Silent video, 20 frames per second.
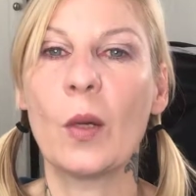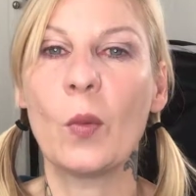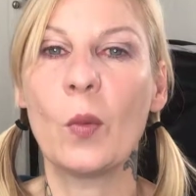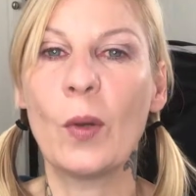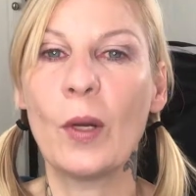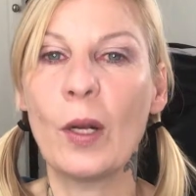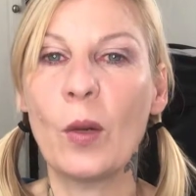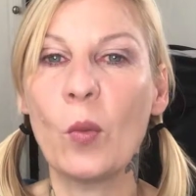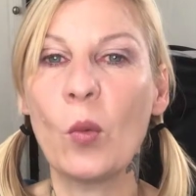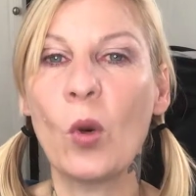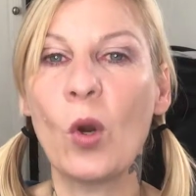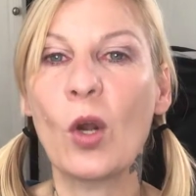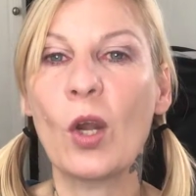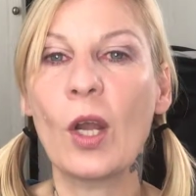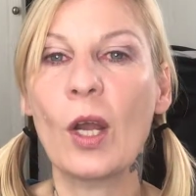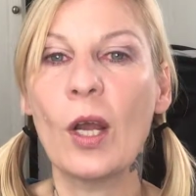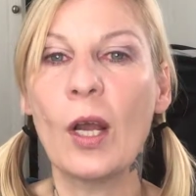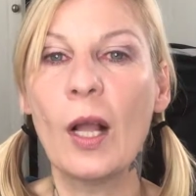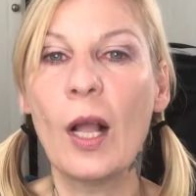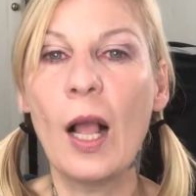When I walk
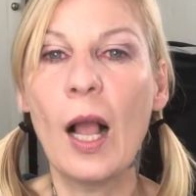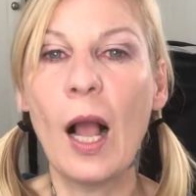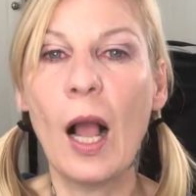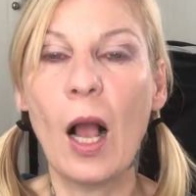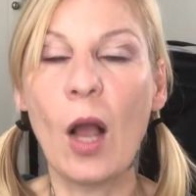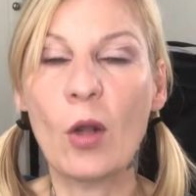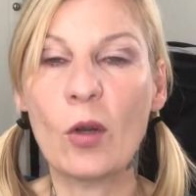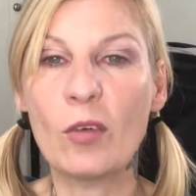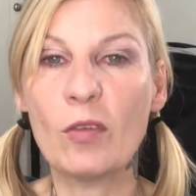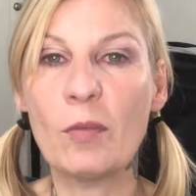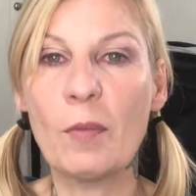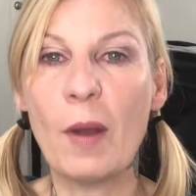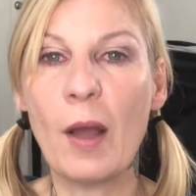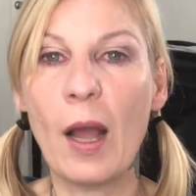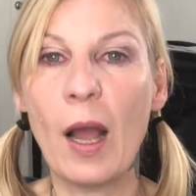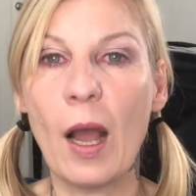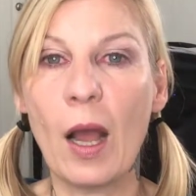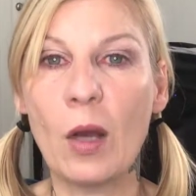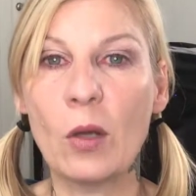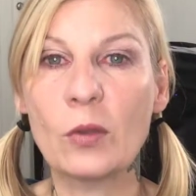out of my
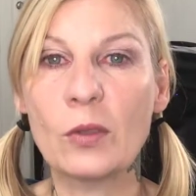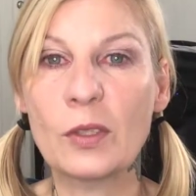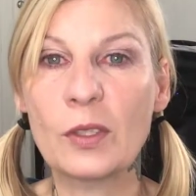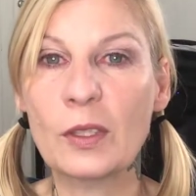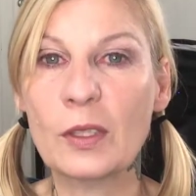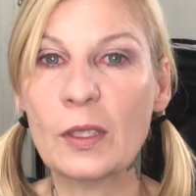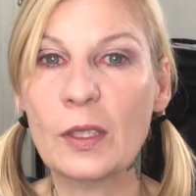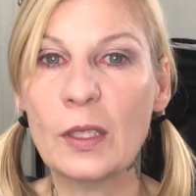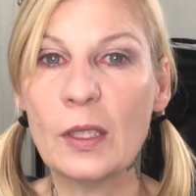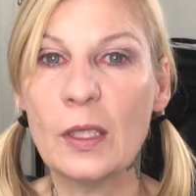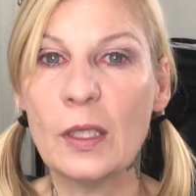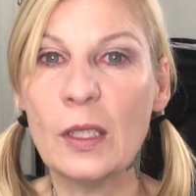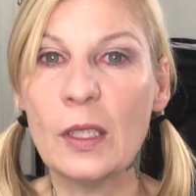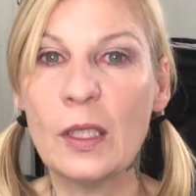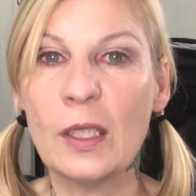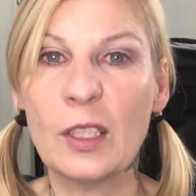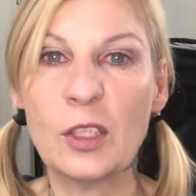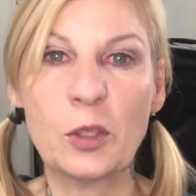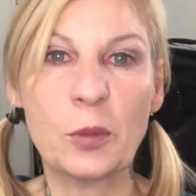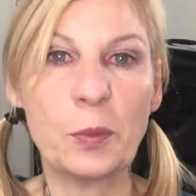house,
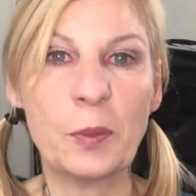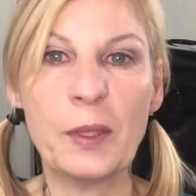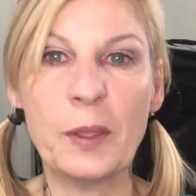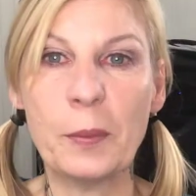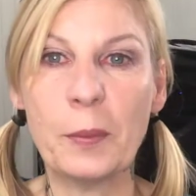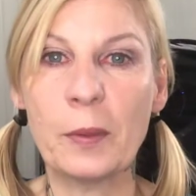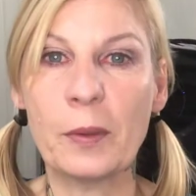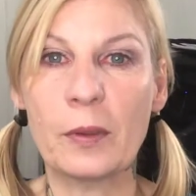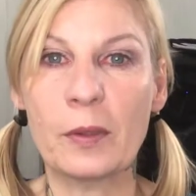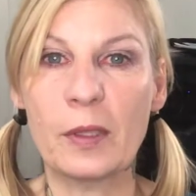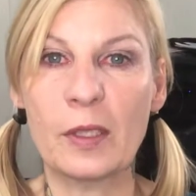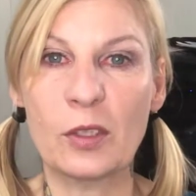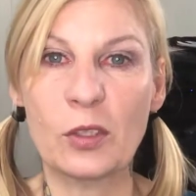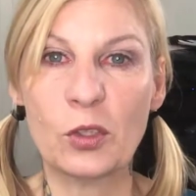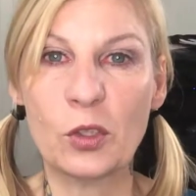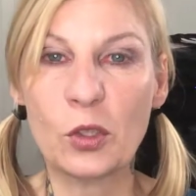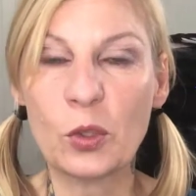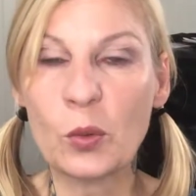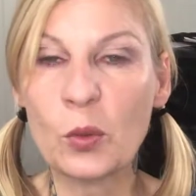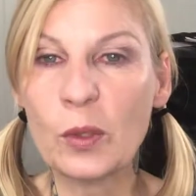there's people, there's
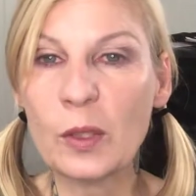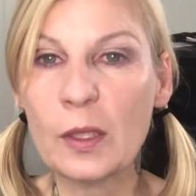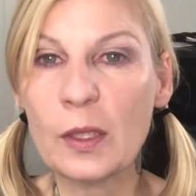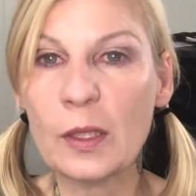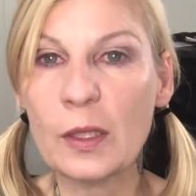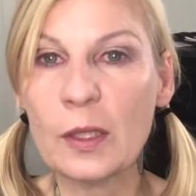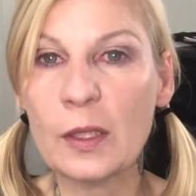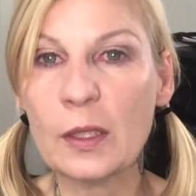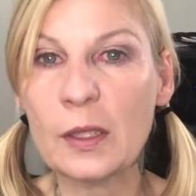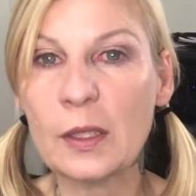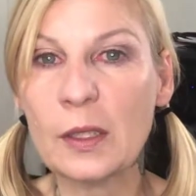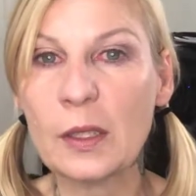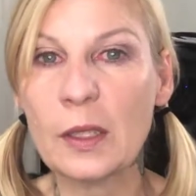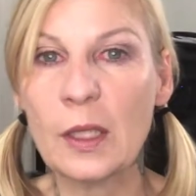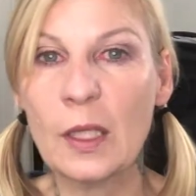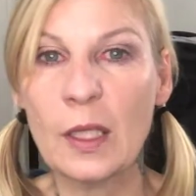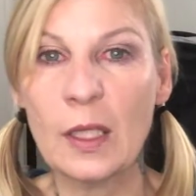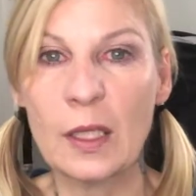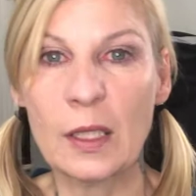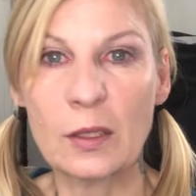tourists,
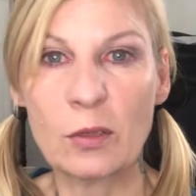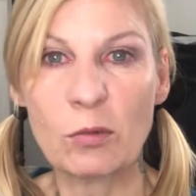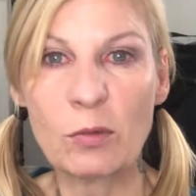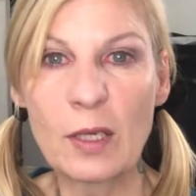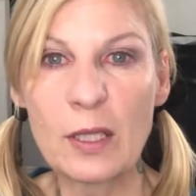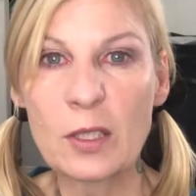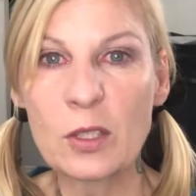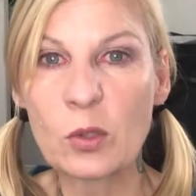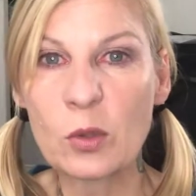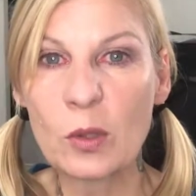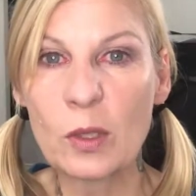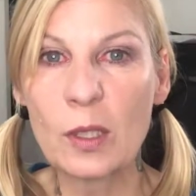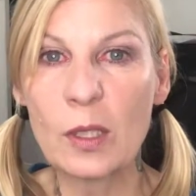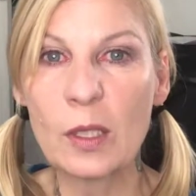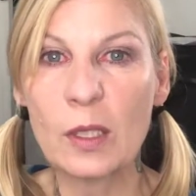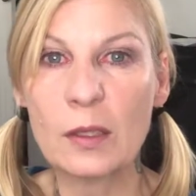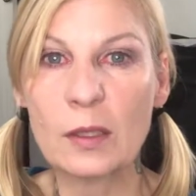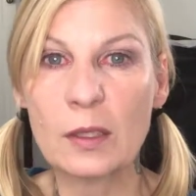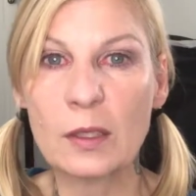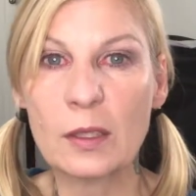there's
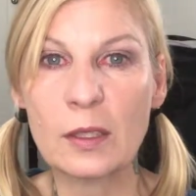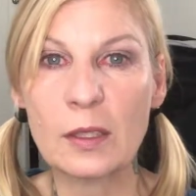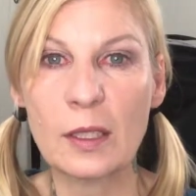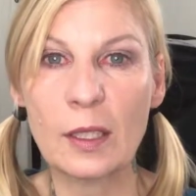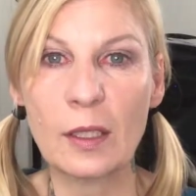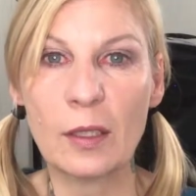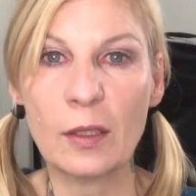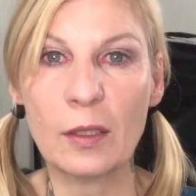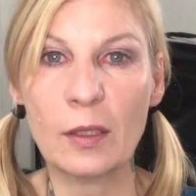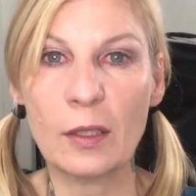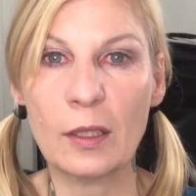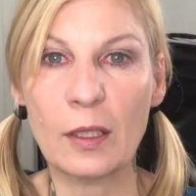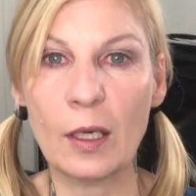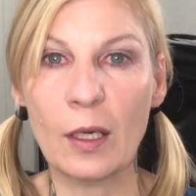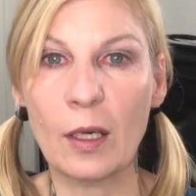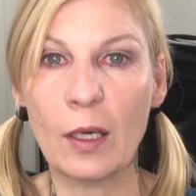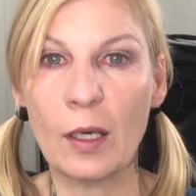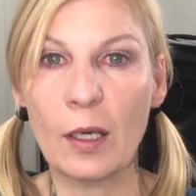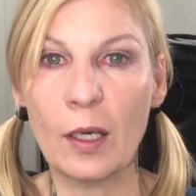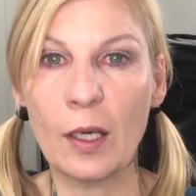restaurants, there
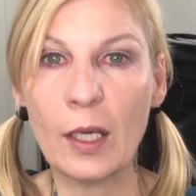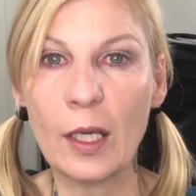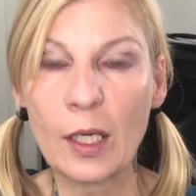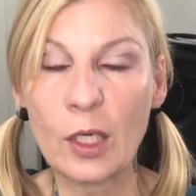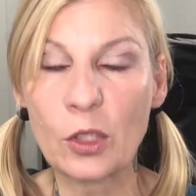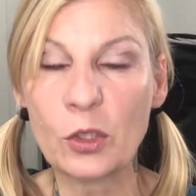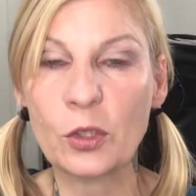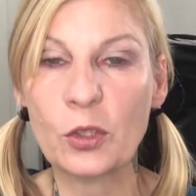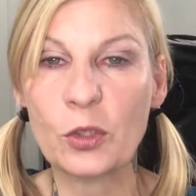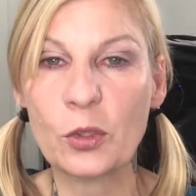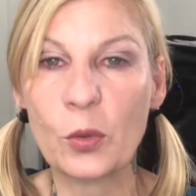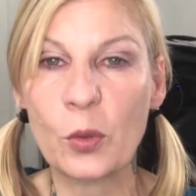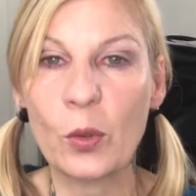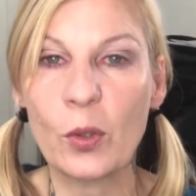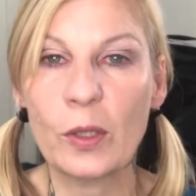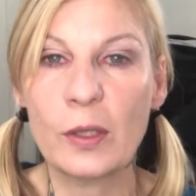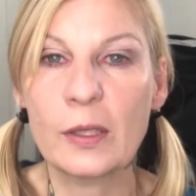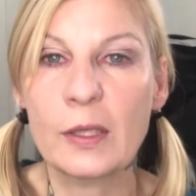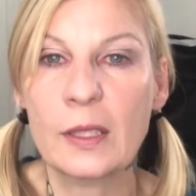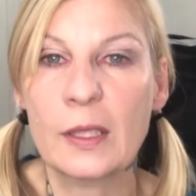are liquor
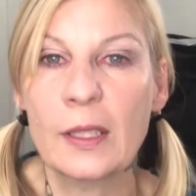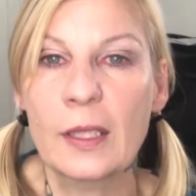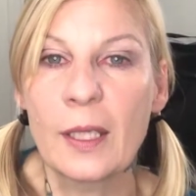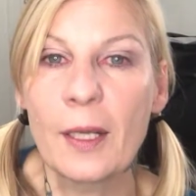stores.